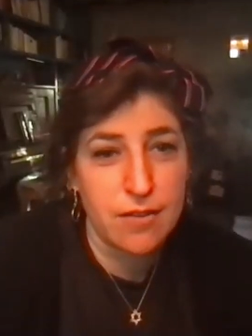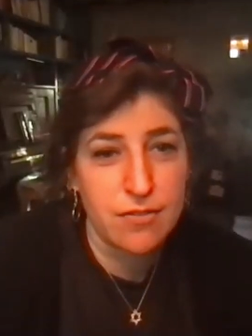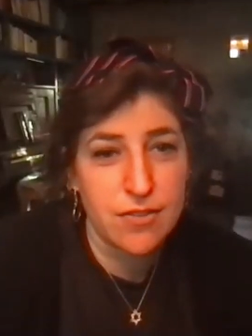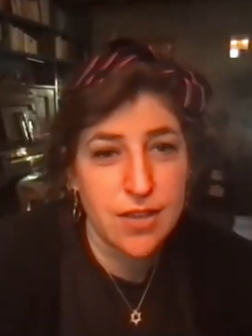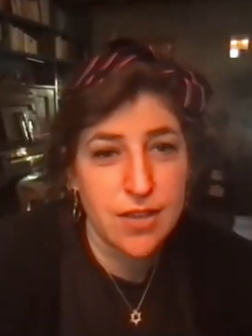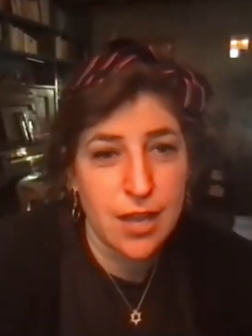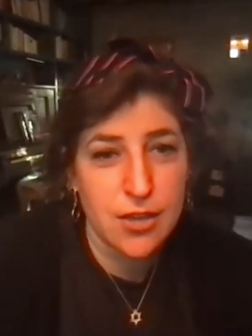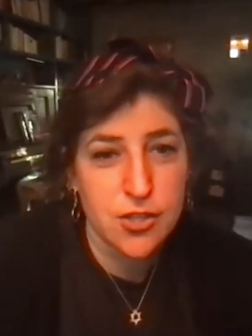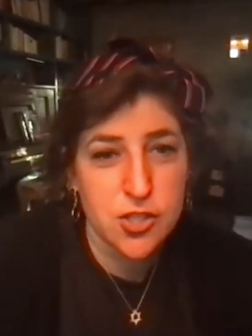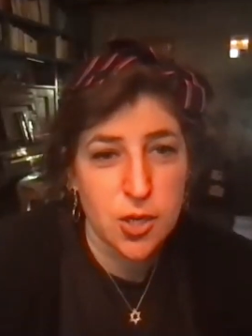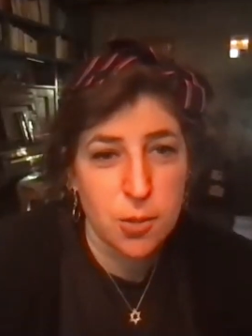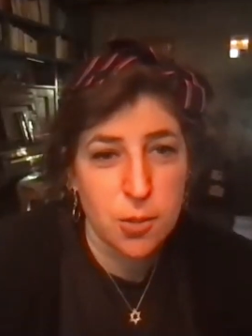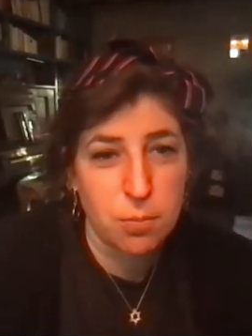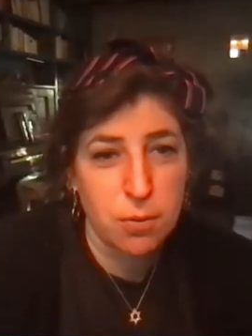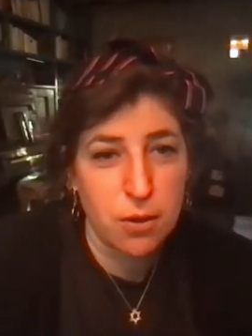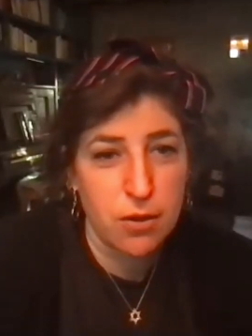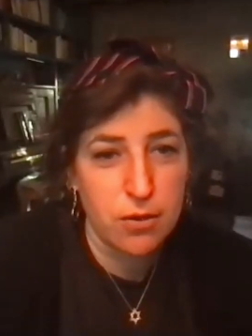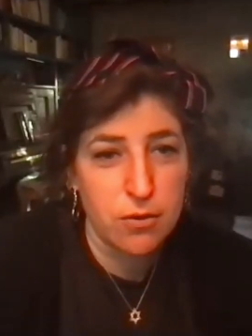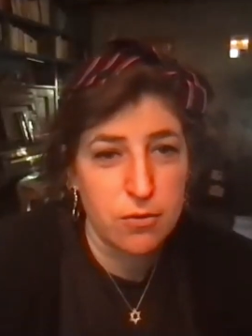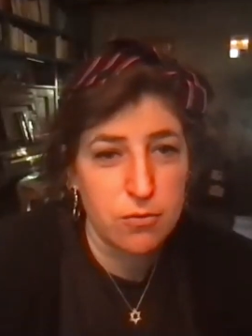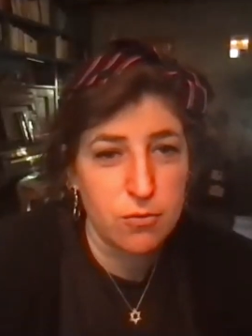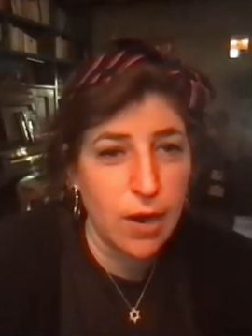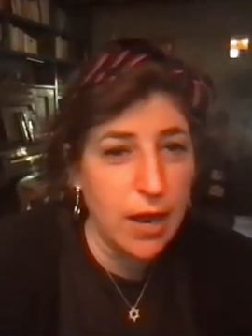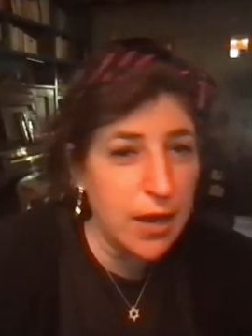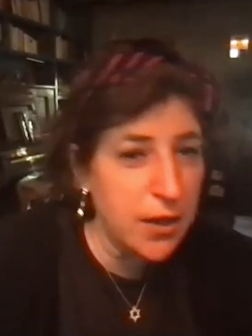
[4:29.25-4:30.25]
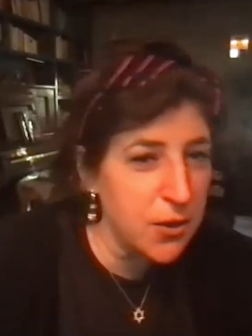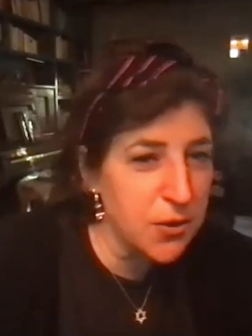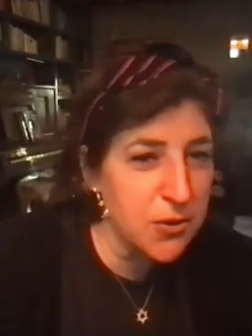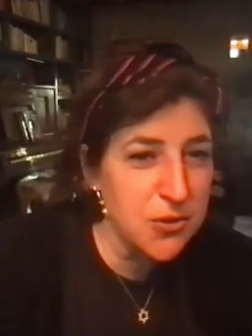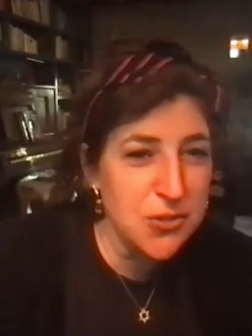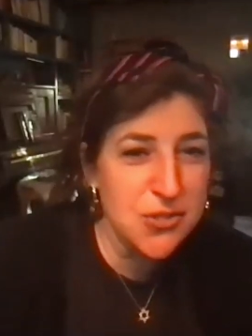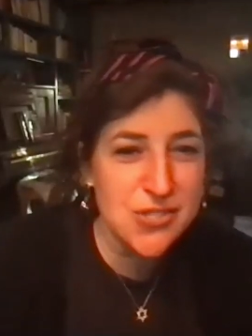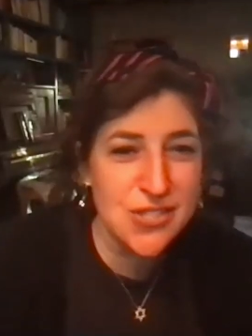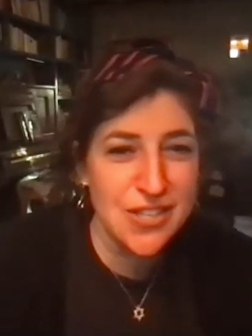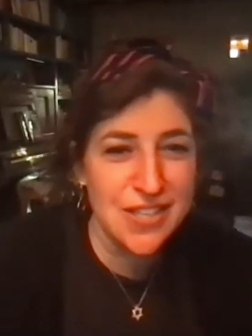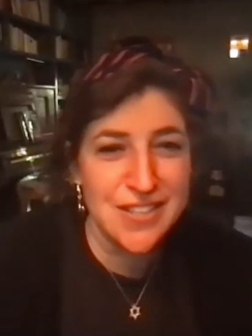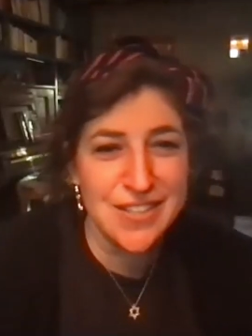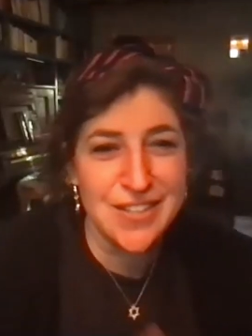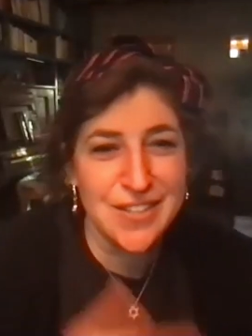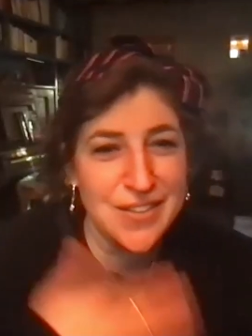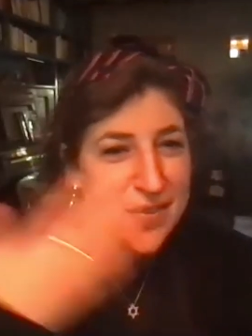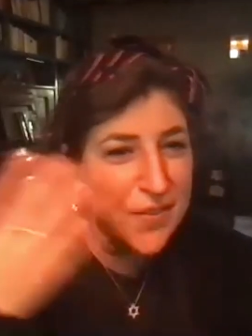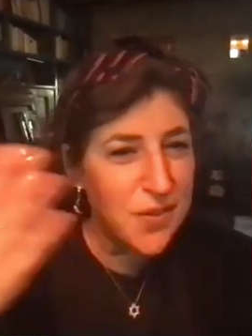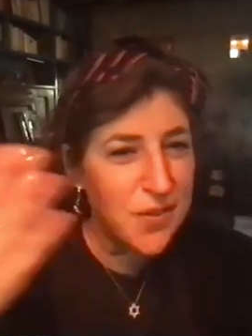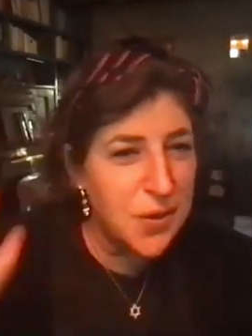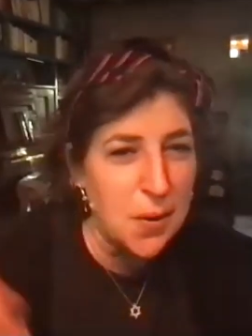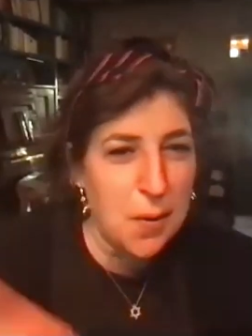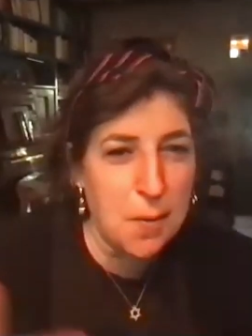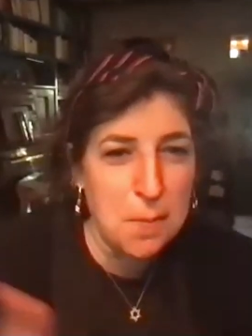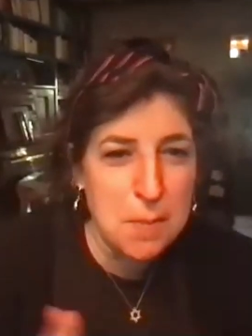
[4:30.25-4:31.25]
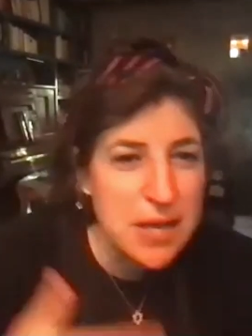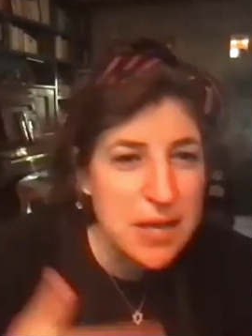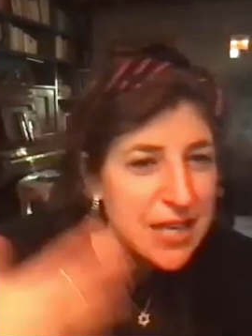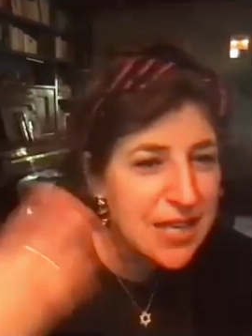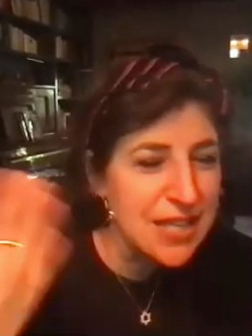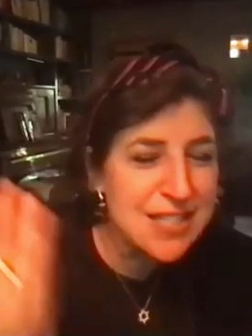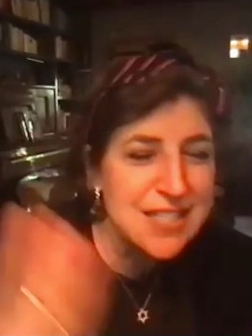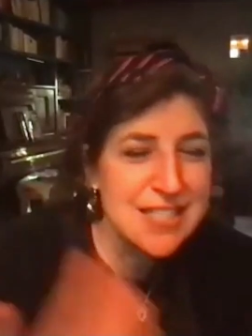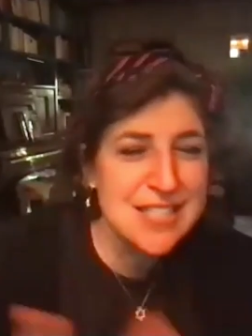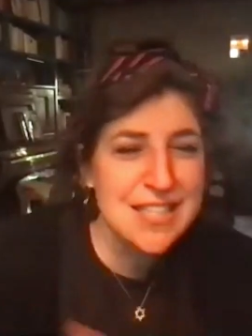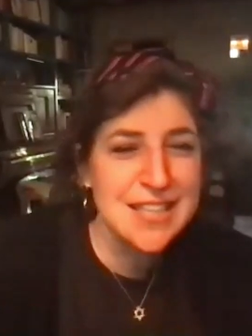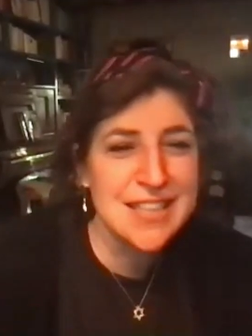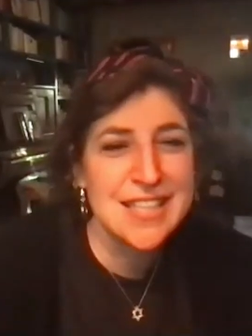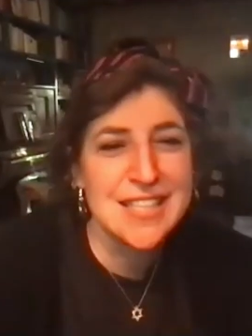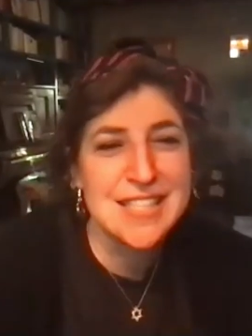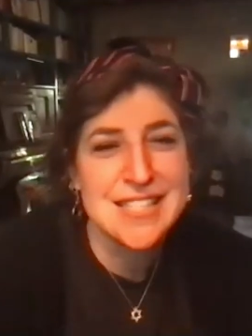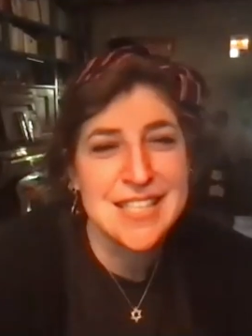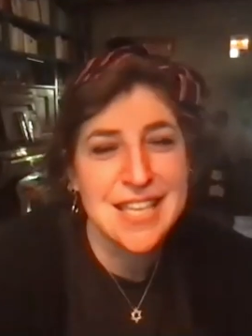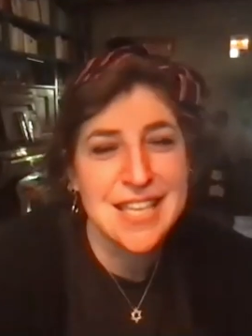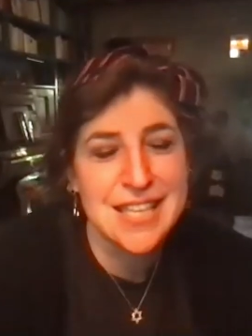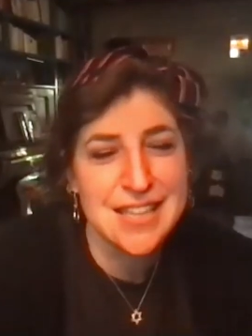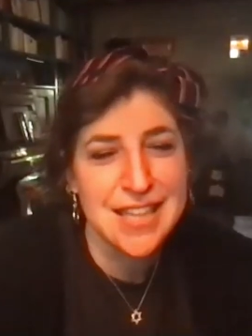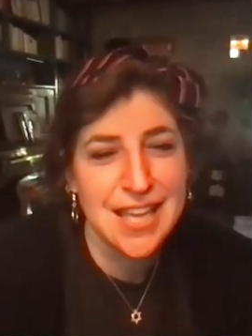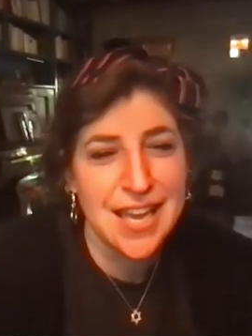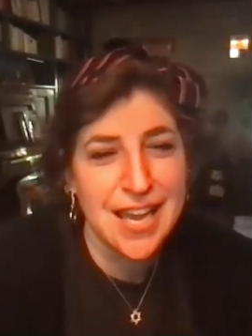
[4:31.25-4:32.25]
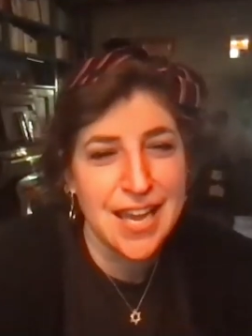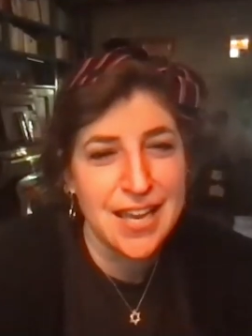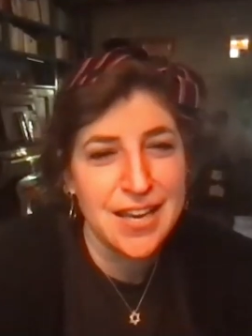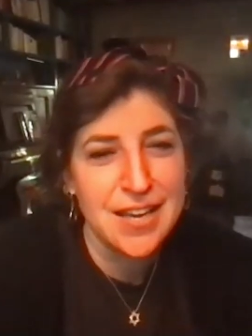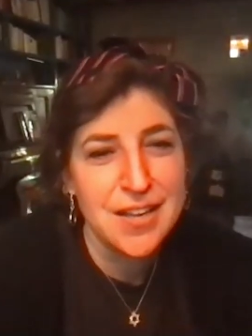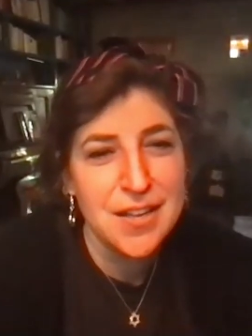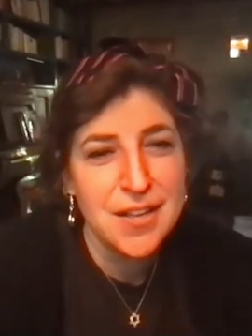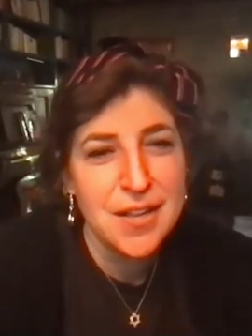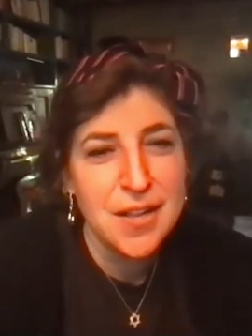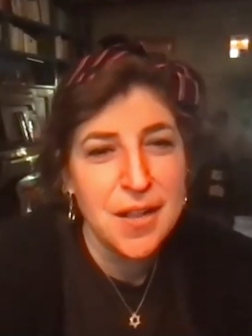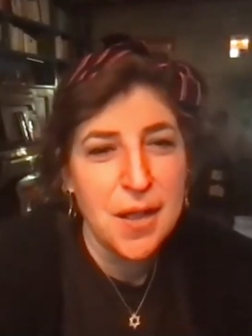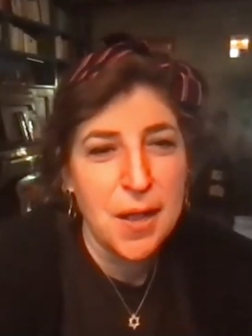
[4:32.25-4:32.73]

of catch up on writers and, you know, meetings and things like that.